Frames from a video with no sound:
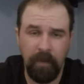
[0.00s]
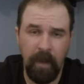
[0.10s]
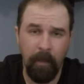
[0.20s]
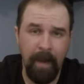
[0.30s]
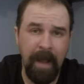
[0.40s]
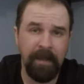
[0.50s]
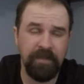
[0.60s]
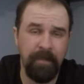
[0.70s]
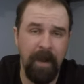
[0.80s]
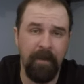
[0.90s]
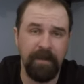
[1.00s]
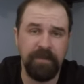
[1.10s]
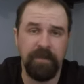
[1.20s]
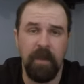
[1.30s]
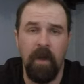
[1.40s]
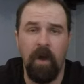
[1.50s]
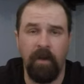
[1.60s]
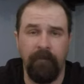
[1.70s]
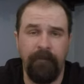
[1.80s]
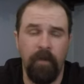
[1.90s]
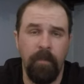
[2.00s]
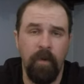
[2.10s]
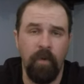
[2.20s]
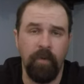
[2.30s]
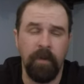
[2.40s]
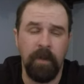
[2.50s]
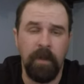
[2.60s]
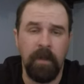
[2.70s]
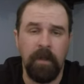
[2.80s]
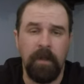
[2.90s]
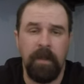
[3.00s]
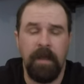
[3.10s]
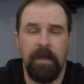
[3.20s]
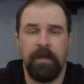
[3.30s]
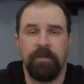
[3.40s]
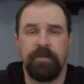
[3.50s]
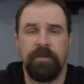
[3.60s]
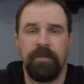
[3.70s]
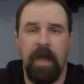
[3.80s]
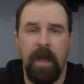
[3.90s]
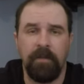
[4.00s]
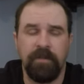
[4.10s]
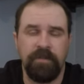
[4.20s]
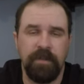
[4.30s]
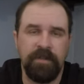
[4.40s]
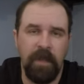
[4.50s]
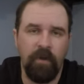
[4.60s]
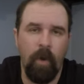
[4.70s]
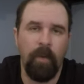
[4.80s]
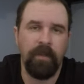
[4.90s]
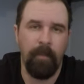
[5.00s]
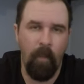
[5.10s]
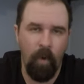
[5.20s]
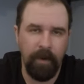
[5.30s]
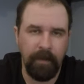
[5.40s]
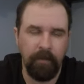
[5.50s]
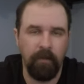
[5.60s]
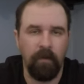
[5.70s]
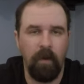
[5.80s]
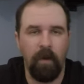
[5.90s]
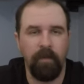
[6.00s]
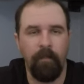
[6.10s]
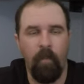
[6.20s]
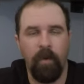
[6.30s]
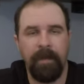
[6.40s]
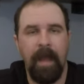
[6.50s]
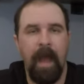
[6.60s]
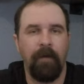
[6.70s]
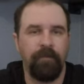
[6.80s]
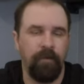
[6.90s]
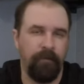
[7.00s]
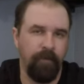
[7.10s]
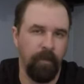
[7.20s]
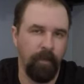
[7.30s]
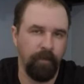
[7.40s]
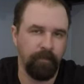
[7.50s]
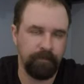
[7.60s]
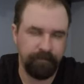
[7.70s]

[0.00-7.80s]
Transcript: Now, my experience on a full moon is that, so say you go in the morning, on the morning after a full